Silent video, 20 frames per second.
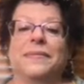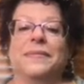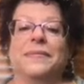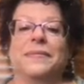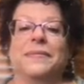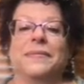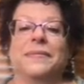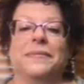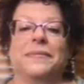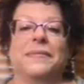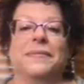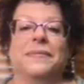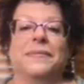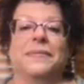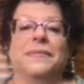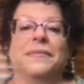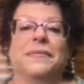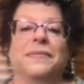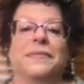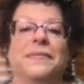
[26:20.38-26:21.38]

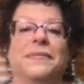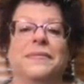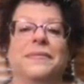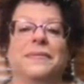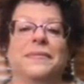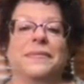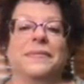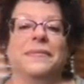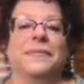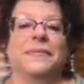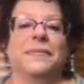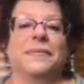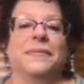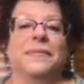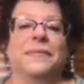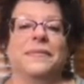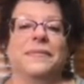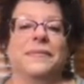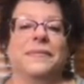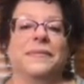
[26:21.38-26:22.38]

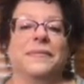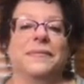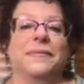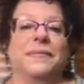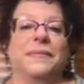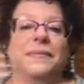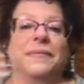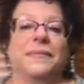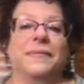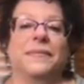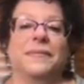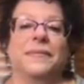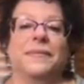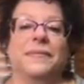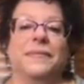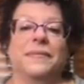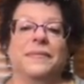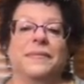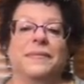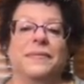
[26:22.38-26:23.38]

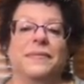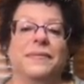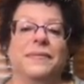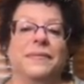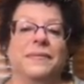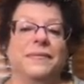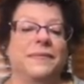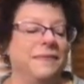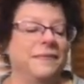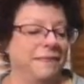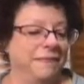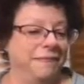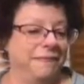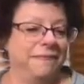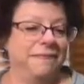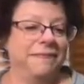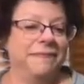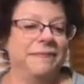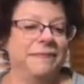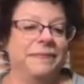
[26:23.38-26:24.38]

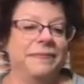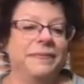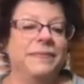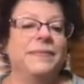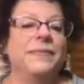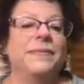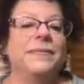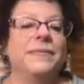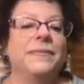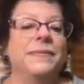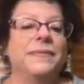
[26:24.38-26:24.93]
The person shown says nothing.